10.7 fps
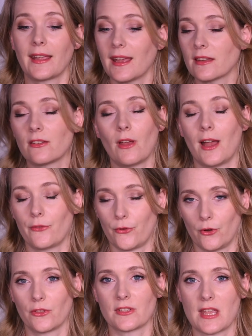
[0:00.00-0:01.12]
I guess you have
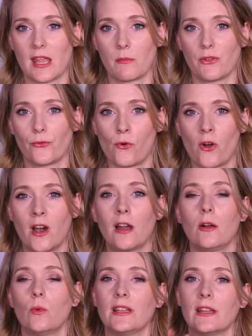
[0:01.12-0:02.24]
heard the saying
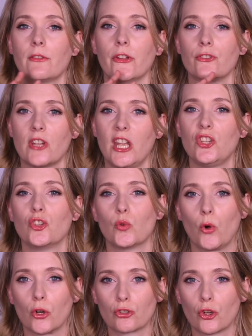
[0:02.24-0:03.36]
before, whenever you change your
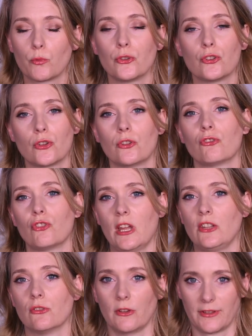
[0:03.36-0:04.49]
wardrobe, you should
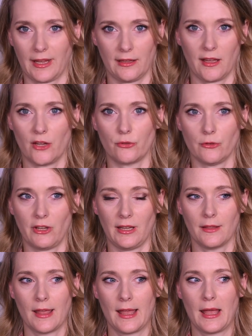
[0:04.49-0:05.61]
change your skincare
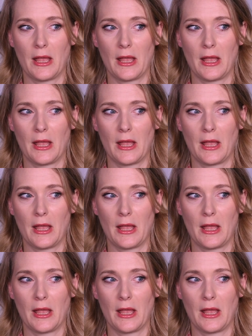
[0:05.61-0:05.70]
routine.